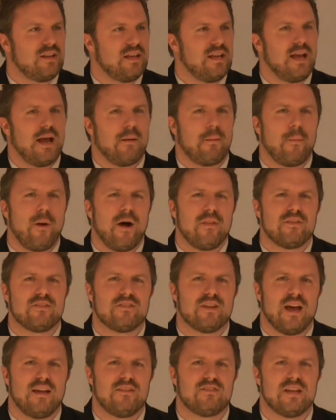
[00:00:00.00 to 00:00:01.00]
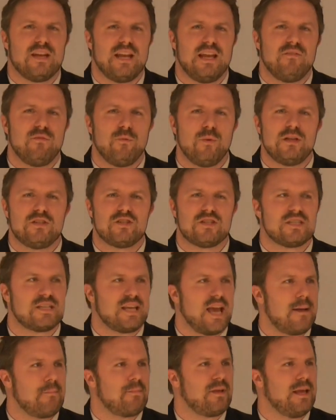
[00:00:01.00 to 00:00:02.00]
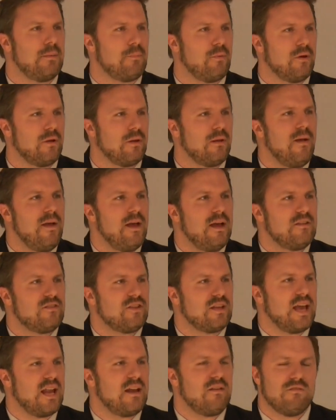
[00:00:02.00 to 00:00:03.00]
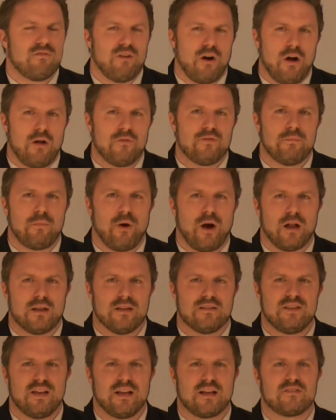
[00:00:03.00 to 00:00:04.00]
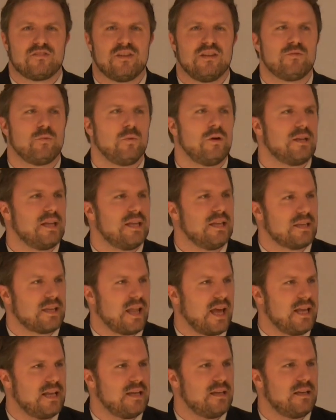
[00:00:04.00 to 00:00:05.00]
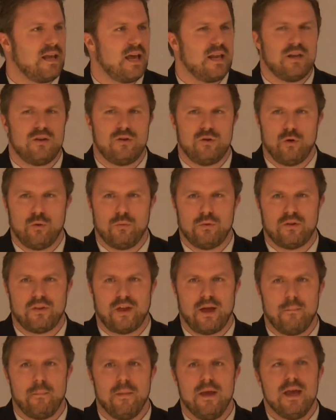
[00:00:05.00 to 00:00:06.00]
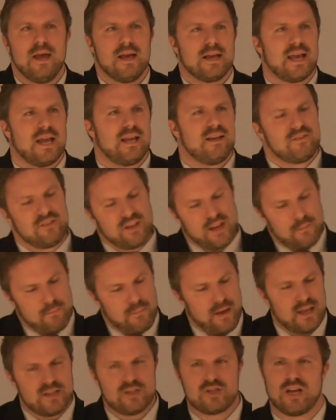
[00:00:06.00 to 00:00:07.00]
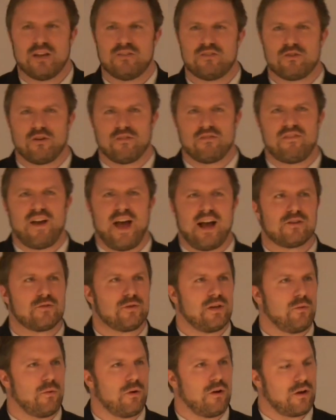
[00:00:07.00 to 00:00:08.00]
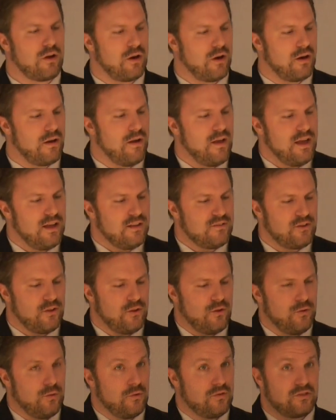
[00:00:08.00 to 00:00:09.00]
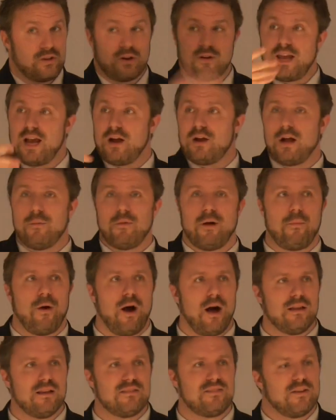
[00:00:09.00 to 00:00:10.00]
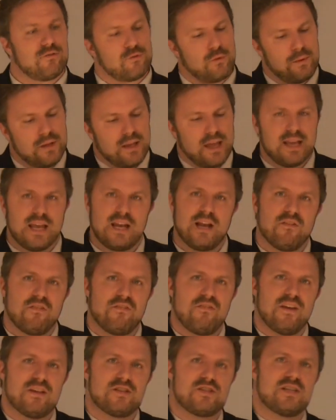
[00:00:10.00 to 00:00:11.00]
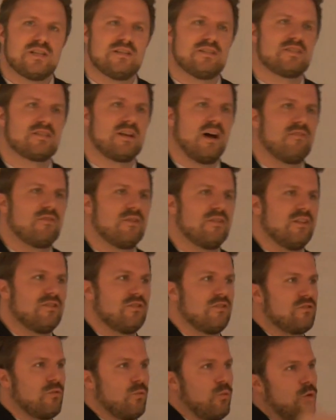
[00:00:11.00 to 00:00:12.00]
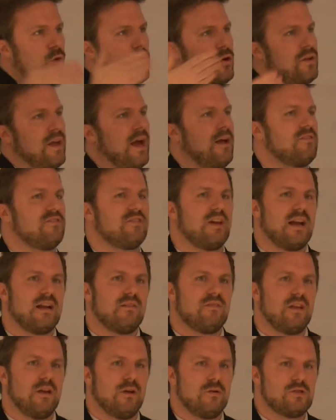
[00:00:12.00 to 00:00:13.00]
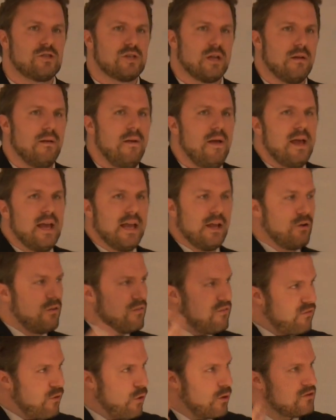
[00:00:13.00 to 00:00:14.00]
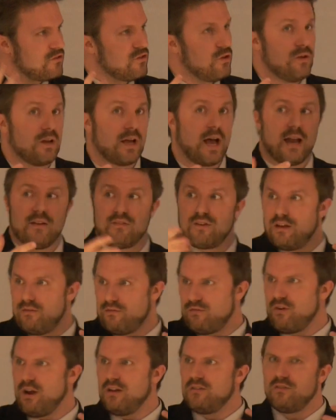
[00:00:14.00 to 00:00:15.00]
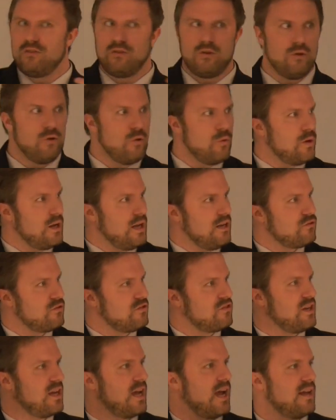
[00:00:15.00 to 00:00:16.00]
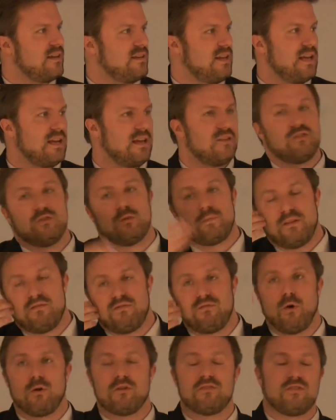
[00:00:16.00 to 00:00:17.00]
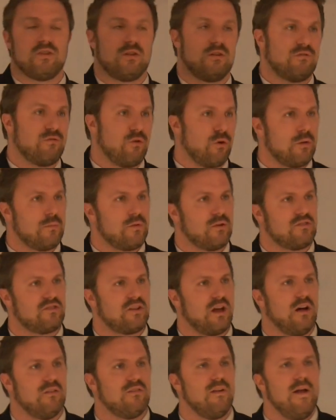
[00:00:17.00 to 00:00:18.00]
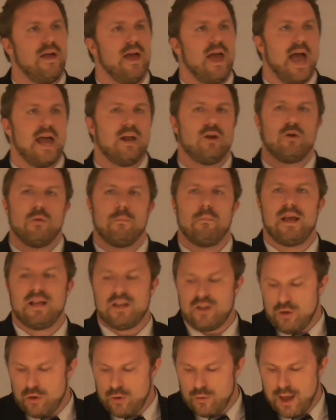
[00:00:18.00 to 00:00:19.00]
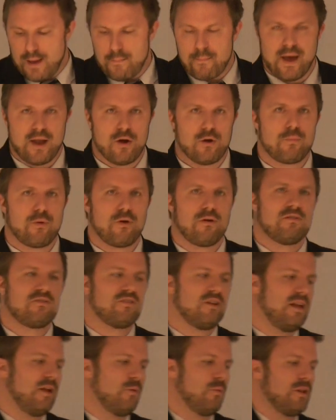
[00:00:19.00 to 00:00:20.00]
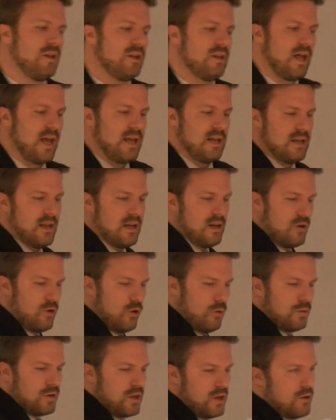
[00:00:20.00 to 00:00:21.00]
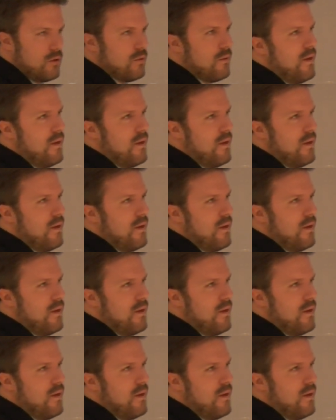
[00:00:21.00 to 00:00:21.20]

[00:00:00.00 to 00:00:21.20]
He hypothesized that if we just get people to get involved in politics, this will enlighten and ennoble them. Getting, say, a Manchester factory worker to start caring about politics would be like getting a fish to discover that there's a world outside of the ocean. It'll force you to kind of confront new and interesting ideas. You'll be forced to inform yourself, and it'll make you a better person. It will enlighten and ennoble you.